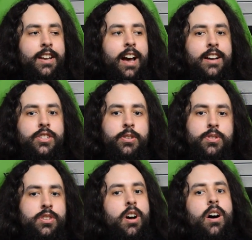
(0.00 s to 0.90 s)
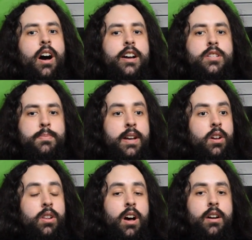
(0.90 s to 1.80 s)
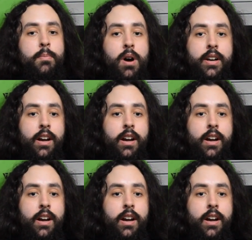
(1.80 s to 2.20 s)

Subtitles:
As you saw, I spent a lot of money